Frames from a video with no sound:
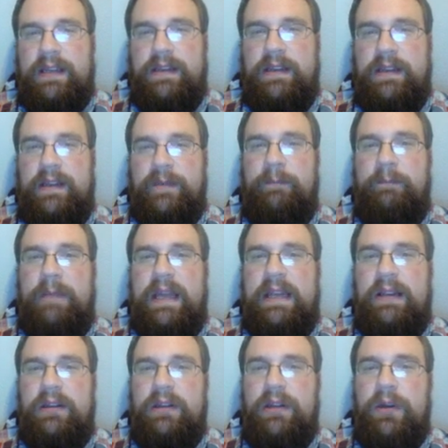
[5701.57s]
the
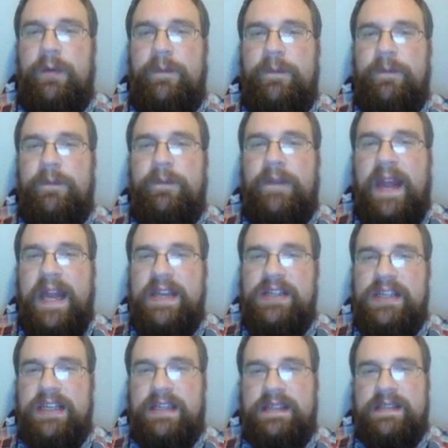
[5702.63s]

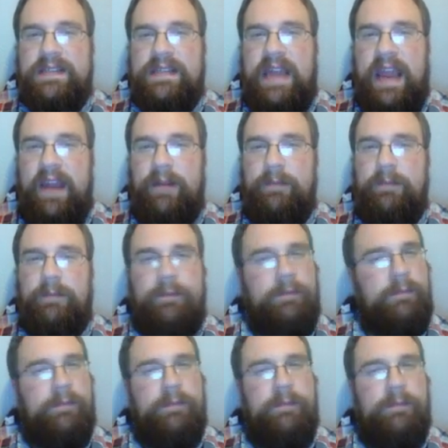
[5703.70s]
Metallophagic Stat.
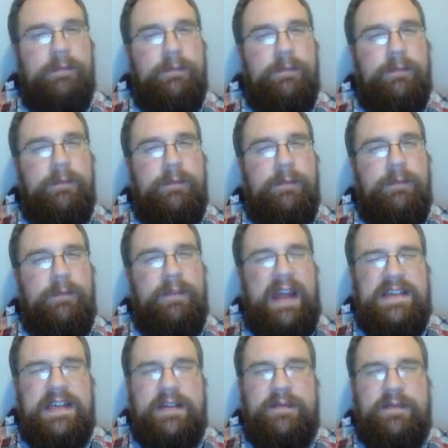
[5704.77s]

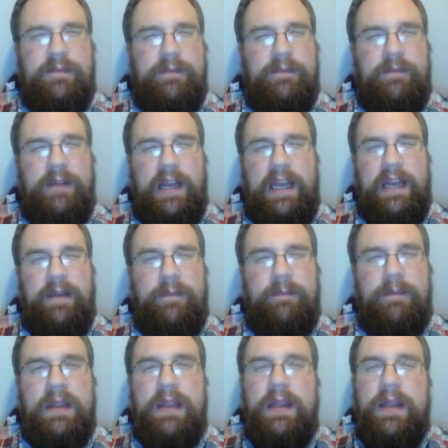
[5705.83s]
Phagic, really?
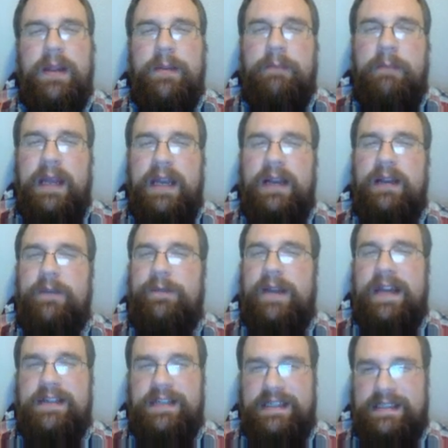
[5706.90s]

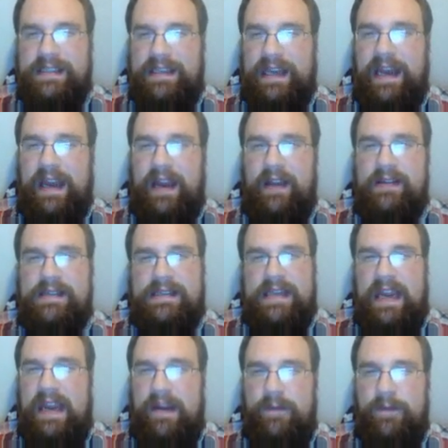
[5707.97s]
Metallophagic
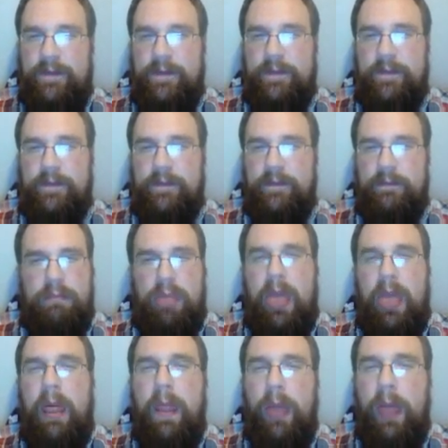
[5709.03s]
Stave. Blah,
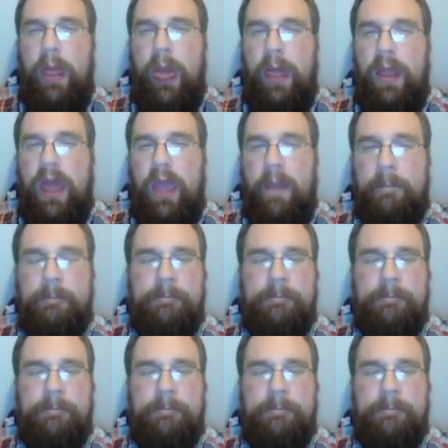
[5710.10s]
blah, blah, blah, blah.